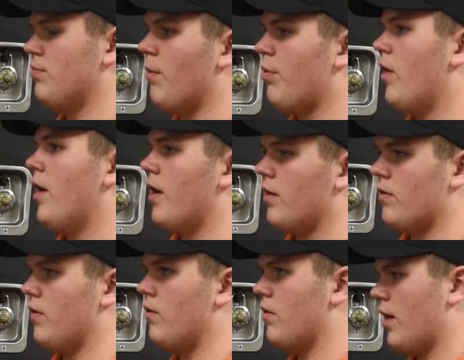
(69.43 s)
applying
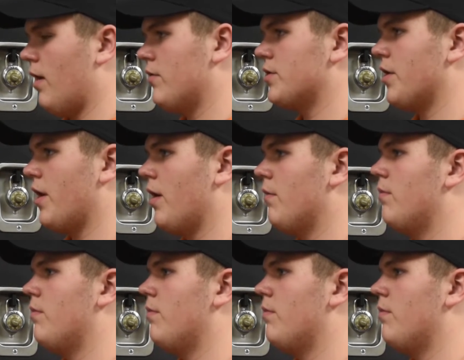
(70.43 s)
so you can have a job.